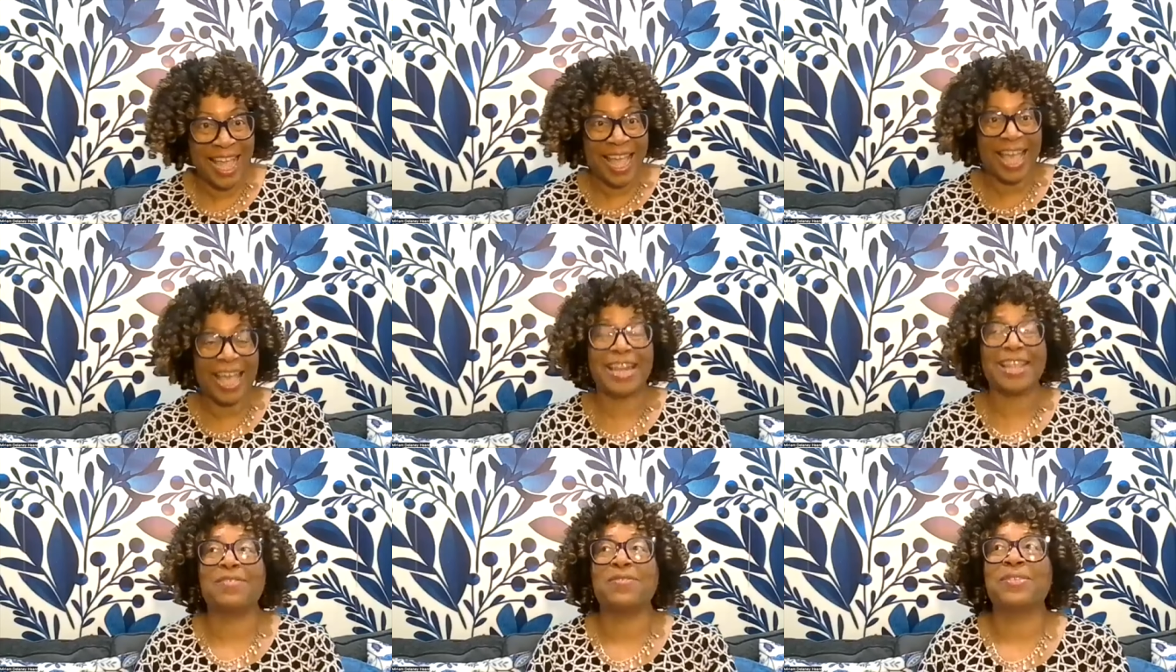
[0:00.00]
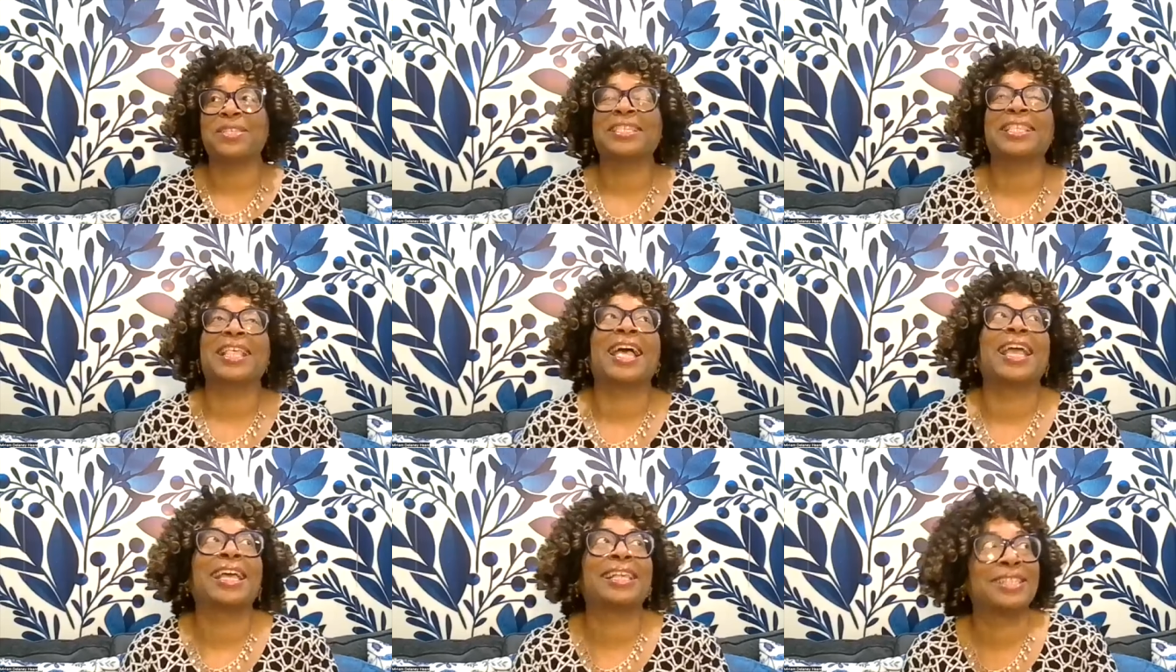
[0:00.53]
and it was
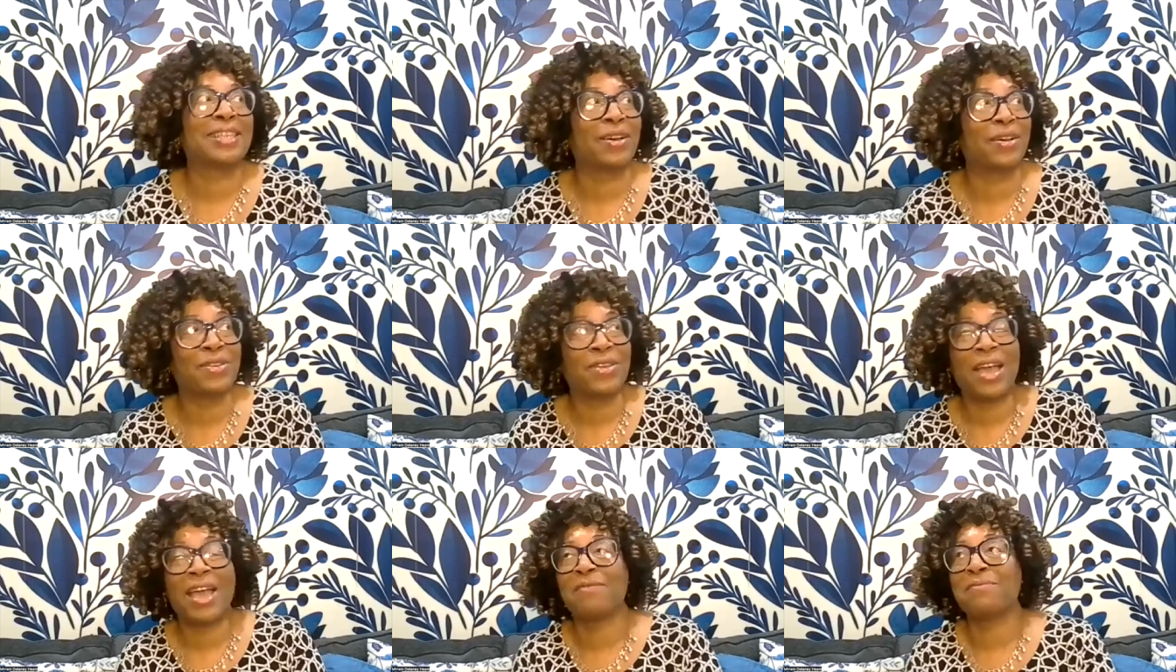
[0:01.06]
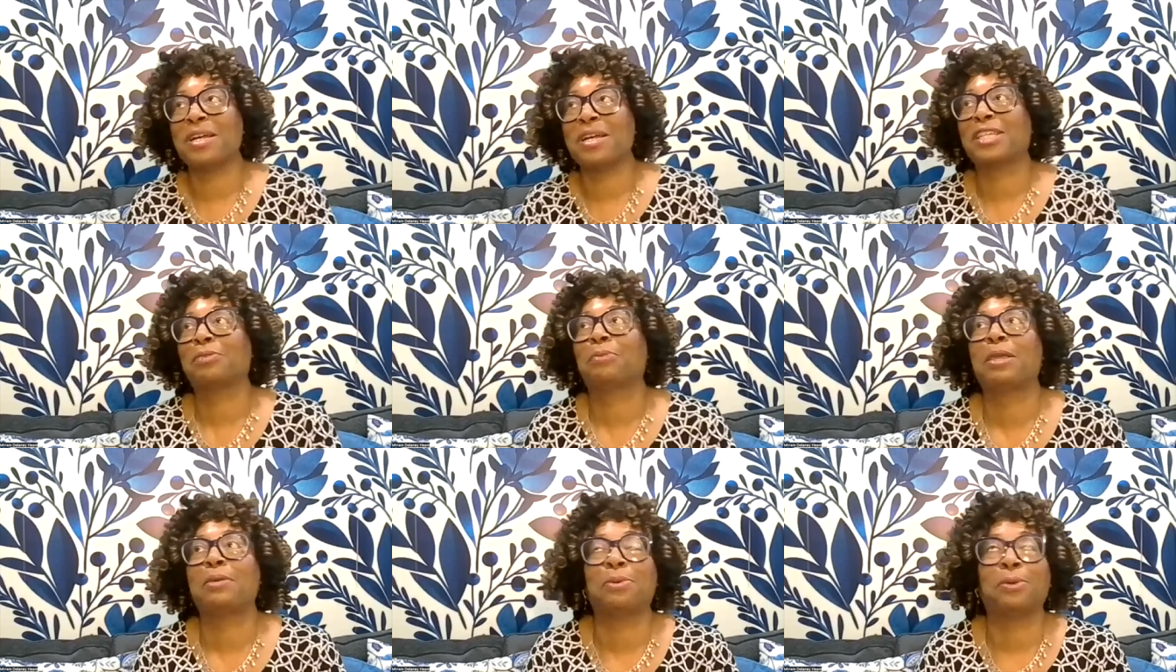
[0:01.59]
like, so you have a bunch
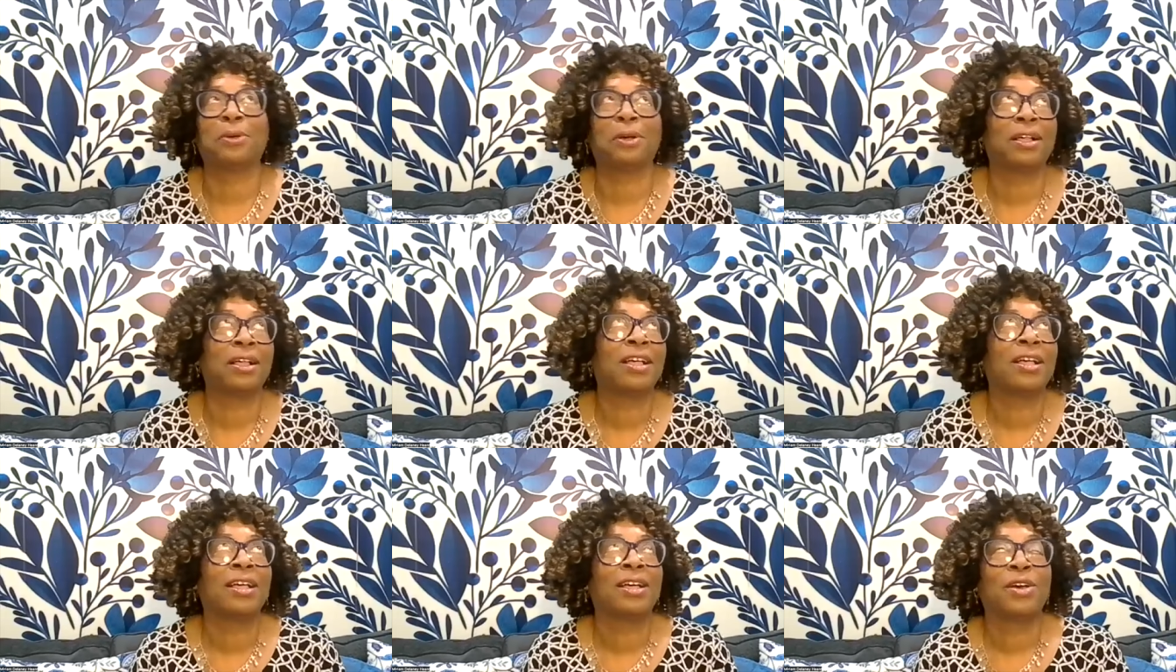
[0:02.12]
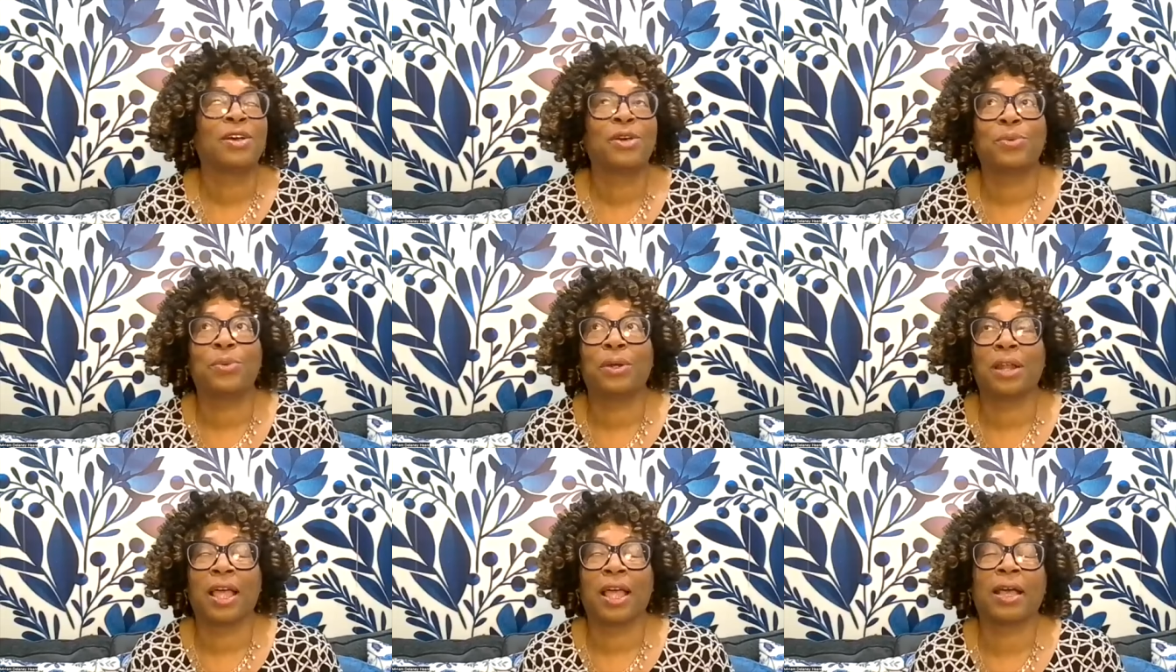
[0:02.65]
of people who
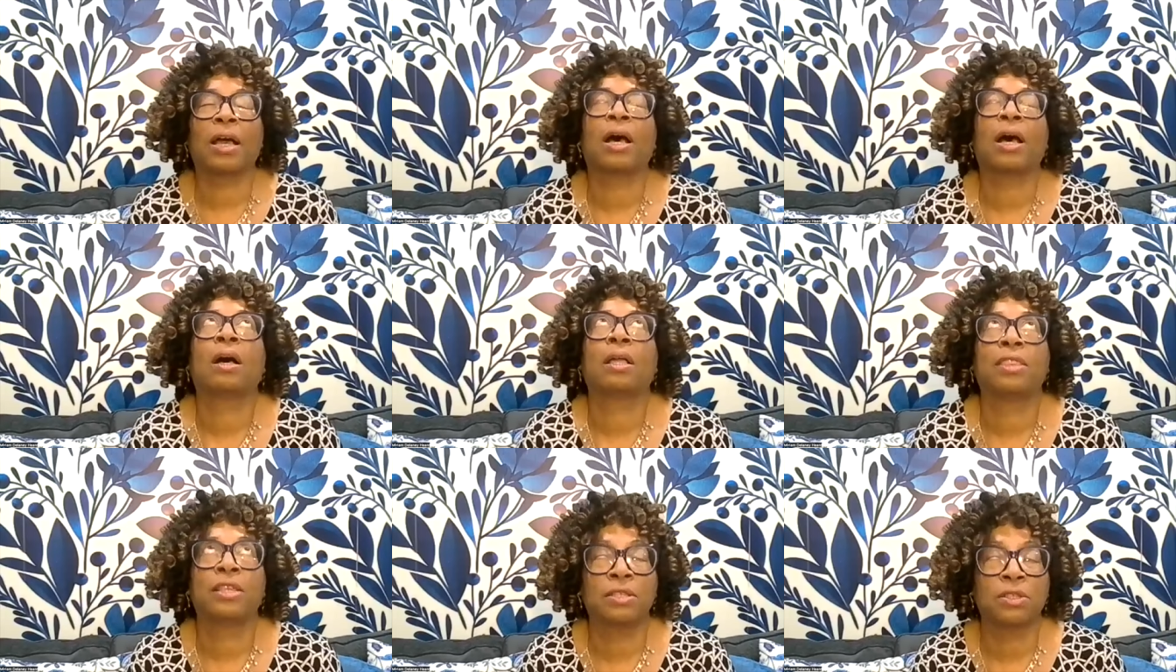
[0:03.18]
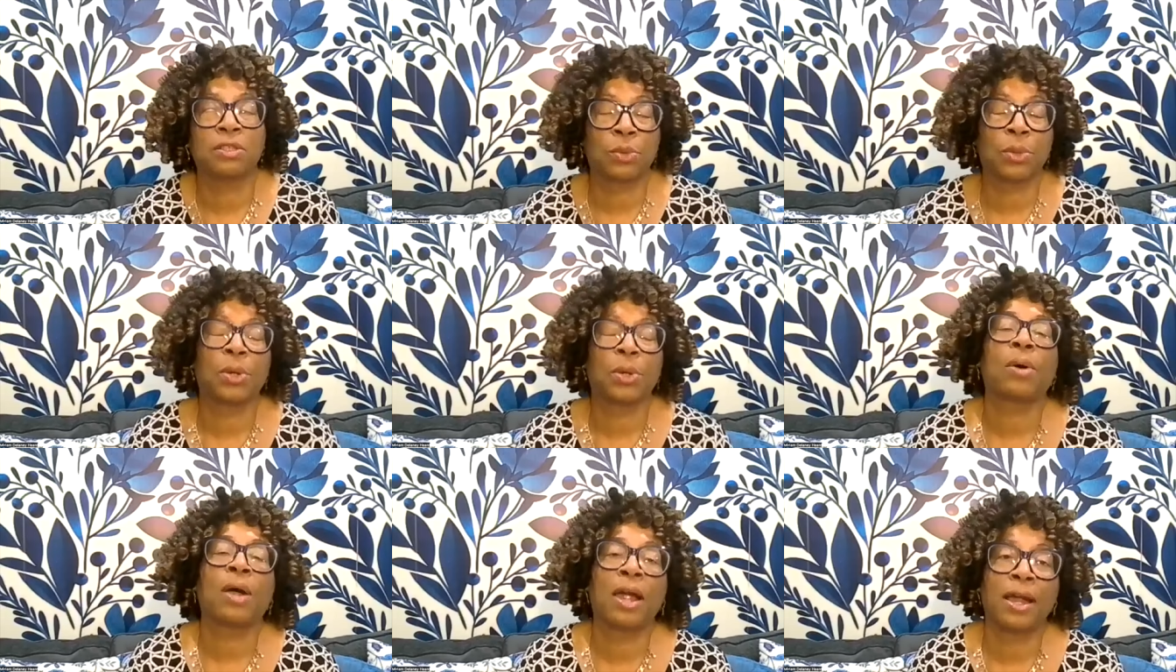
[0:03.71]
were like, oh, this is a
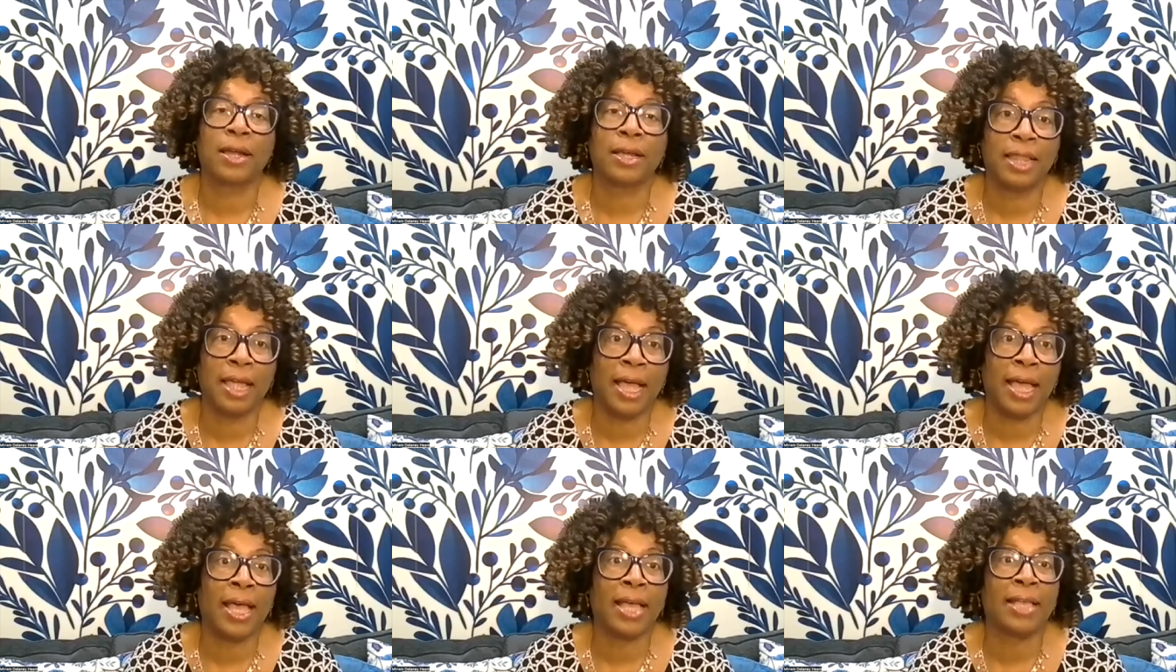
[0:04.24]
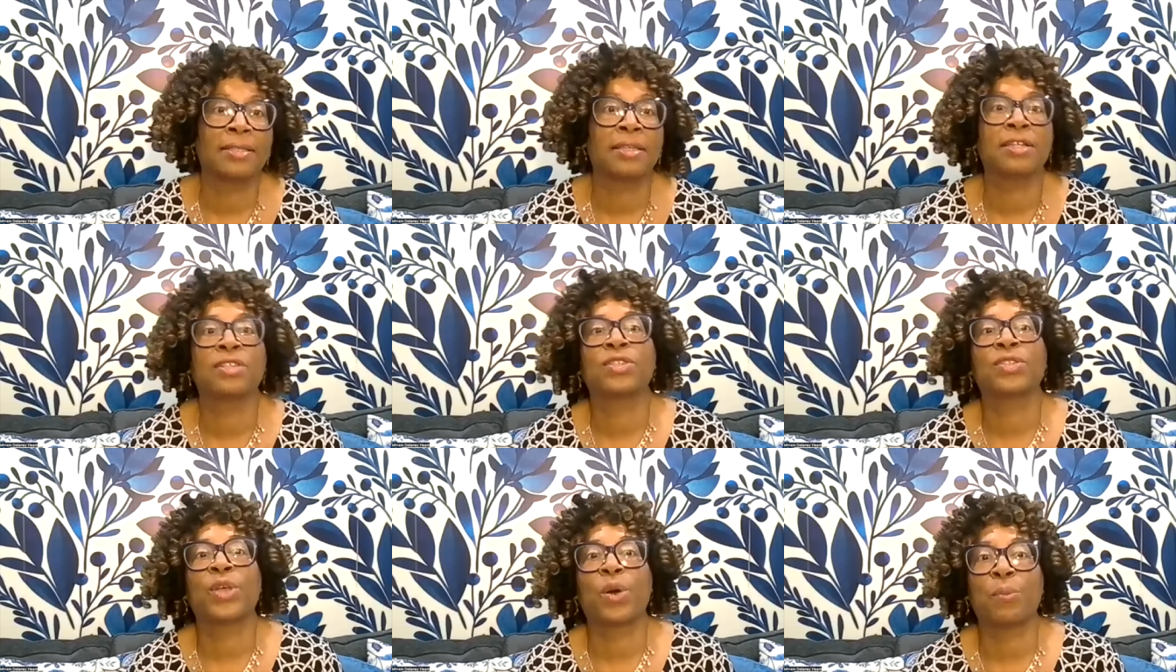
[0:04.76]
required class
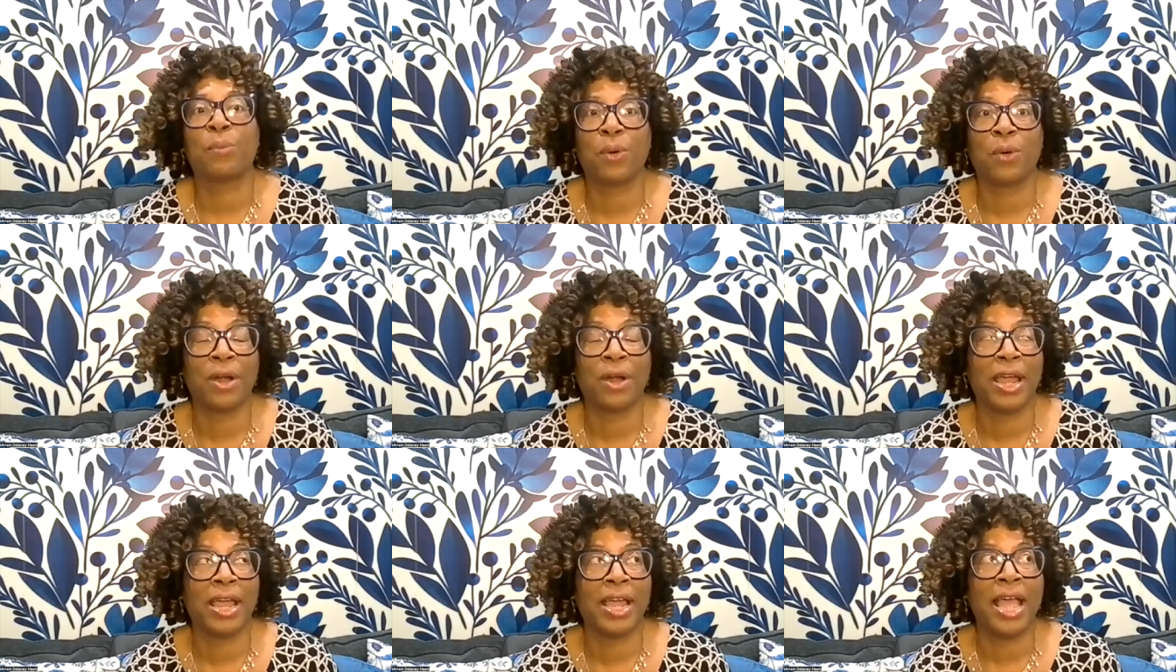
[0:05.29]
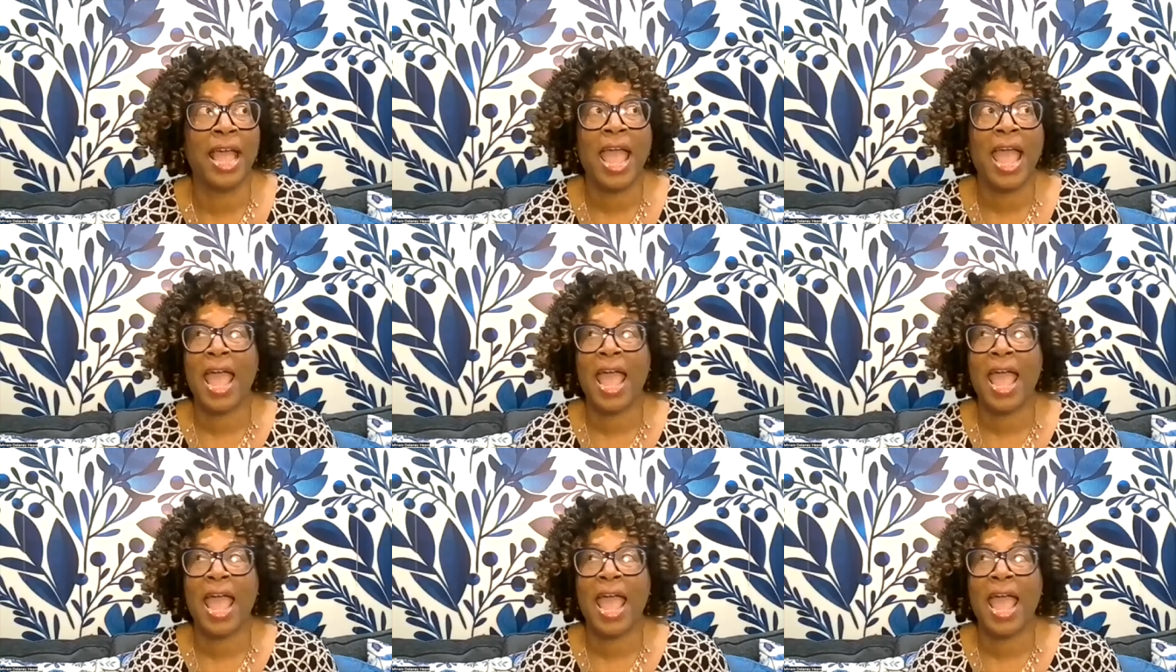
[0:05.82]
it's so boring.